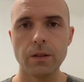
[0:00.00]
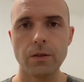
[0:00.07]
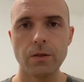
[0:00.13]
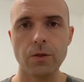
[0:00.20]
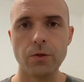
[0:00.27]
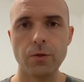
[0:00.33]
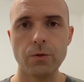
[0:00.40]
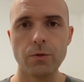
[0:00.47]

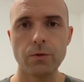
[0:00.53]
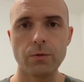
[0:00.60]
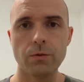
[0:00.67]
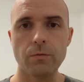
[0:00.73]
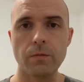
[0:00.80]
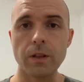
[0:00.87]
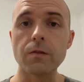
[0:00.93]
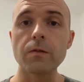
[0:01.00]
you
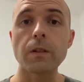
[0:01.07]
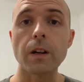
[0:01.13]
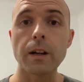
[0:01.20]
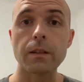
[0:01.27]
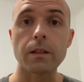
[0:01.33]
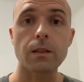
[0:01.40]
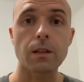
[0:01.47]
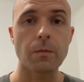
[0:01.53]
may
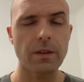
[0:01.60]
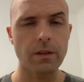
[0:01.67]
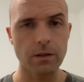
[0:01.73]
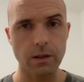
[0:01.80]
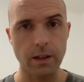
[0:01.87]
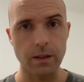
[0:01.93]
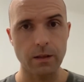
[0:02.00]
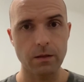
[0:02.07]
find
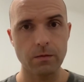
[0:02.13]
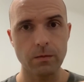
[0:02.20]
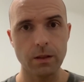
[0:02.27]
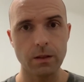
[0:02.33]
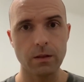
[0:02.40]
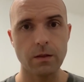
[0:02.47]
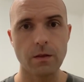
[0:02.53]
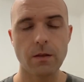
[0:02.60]
something like
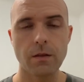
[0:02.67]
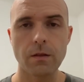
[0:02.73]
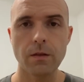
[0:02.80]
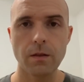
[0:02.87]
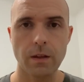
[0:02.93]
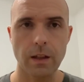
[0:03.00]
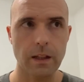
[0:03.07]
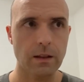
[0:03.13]

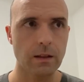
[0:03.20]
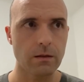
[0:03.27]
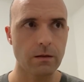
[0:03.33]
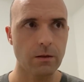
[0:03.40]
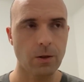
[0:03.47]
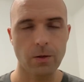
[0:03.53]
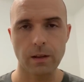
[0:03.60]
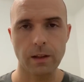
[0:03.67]
that
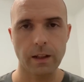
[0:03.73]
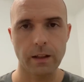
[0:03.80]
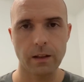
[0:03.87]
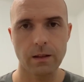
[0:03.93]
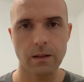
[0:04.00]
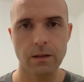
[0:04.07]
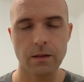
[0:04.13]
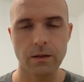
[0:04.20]
long
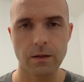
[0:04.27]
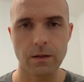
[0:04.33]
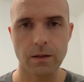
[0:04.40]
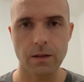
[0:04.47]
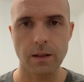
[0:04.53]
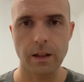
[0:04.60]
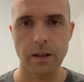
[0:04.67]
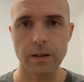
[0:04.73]
line in the
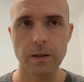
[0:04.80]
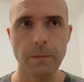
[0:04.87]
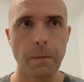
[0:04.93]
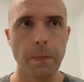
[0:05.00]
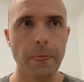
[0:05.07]
slide,